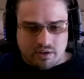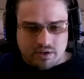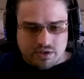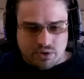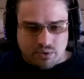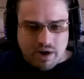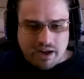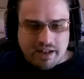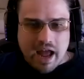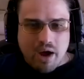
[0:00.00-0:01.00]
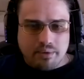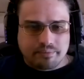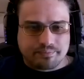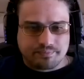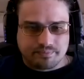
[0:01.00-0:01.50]
So right
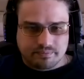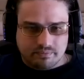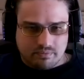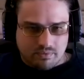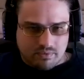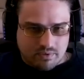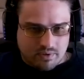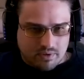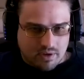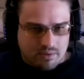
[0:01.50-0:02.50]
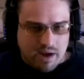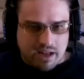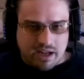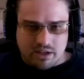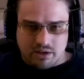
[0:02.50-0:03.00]
now it might
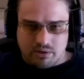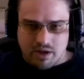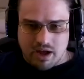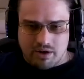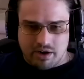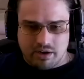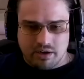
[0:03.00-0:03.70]
get a little hairy.